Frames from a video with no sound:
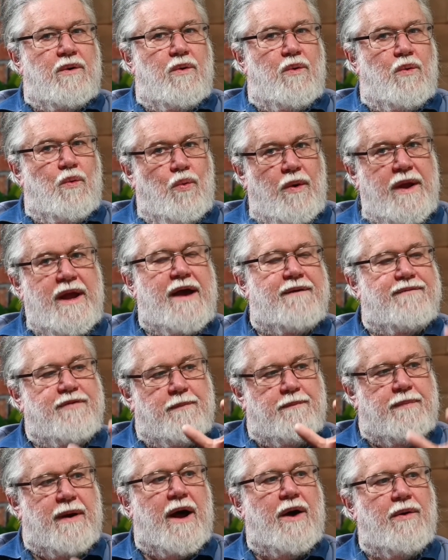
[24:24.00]
we have the
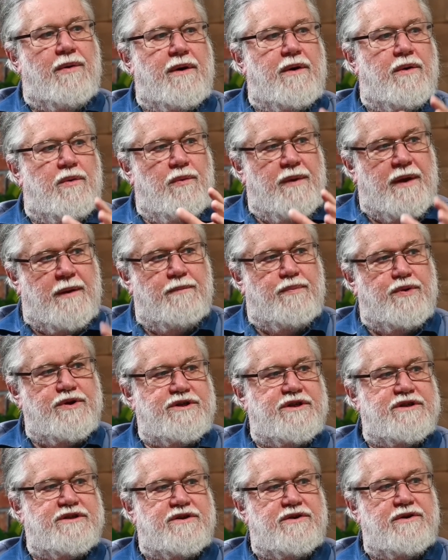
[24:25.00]
power, we can push
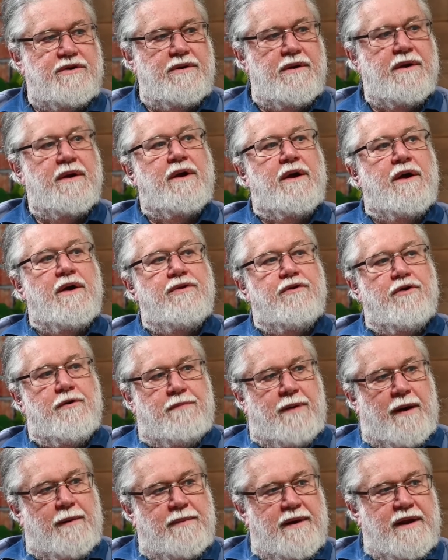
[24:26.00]
this through. The
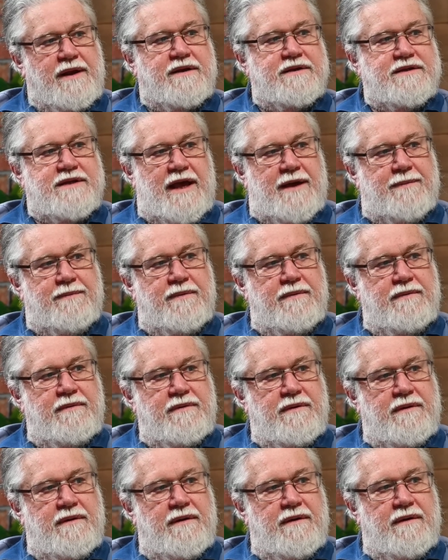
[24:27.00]
Republic has happened,
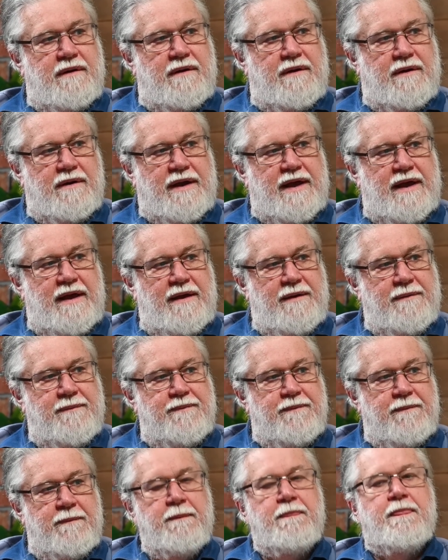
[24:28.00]
okay?
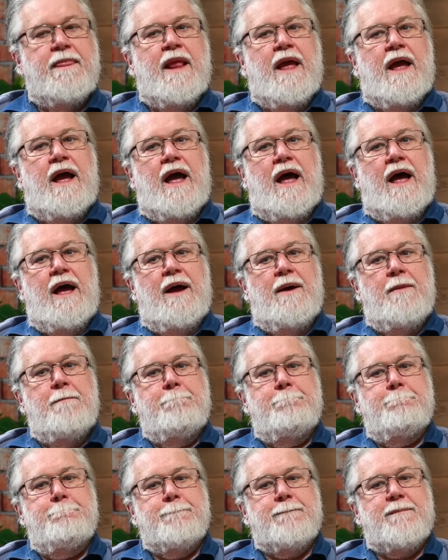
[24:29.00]

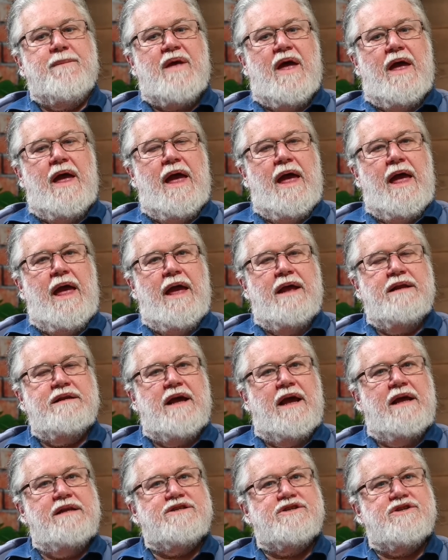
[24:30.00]
And
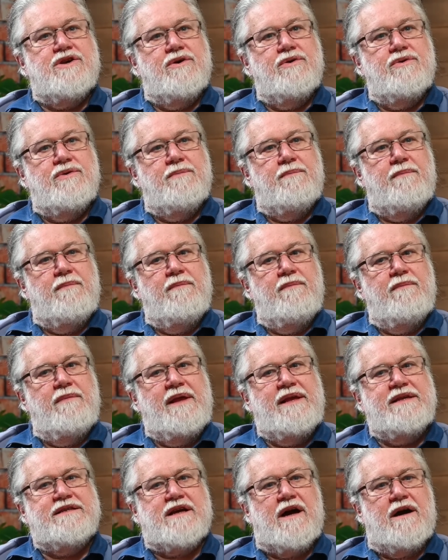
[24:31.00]
so
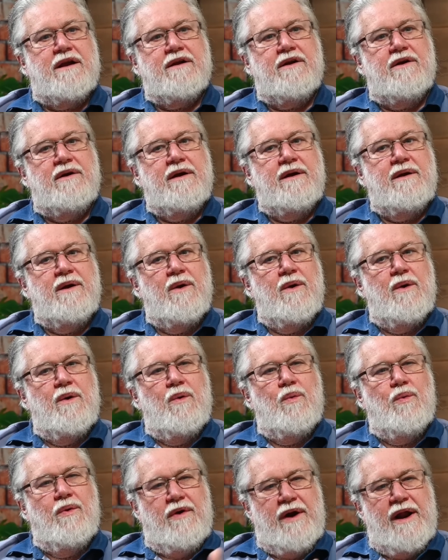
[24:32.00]
he's kind of going,
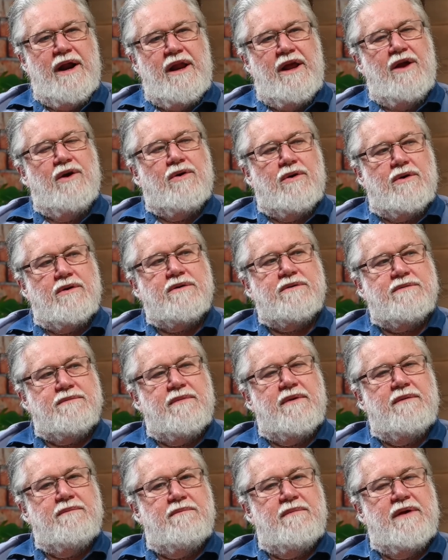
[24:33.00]
we really are,
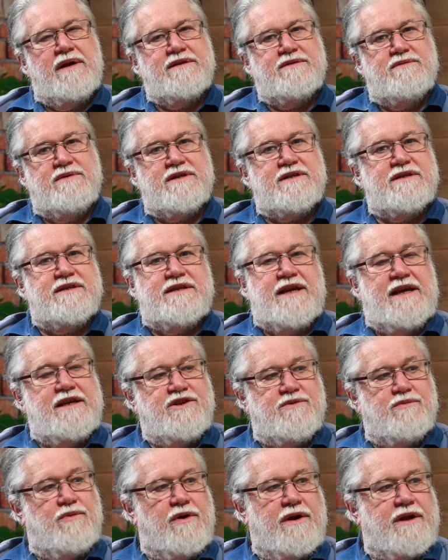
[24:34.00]
as this is
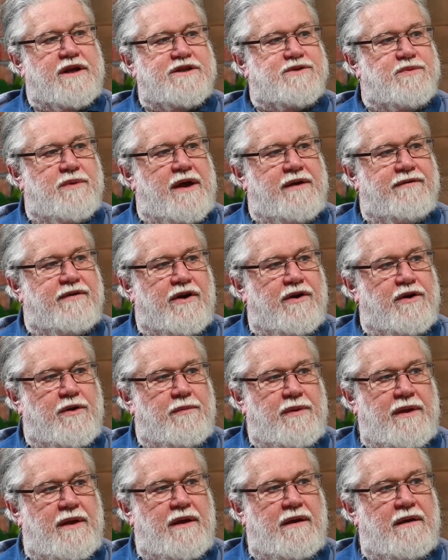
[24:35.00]
hegemonic as we're ever going to
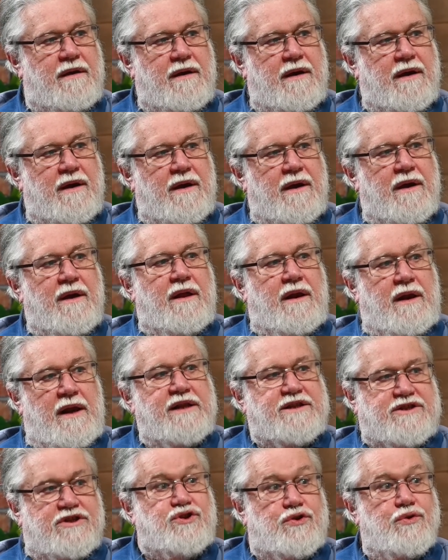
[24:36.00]
be.
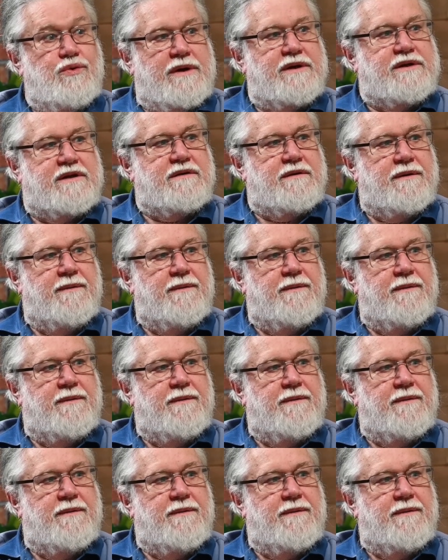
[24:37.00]
Let's do it.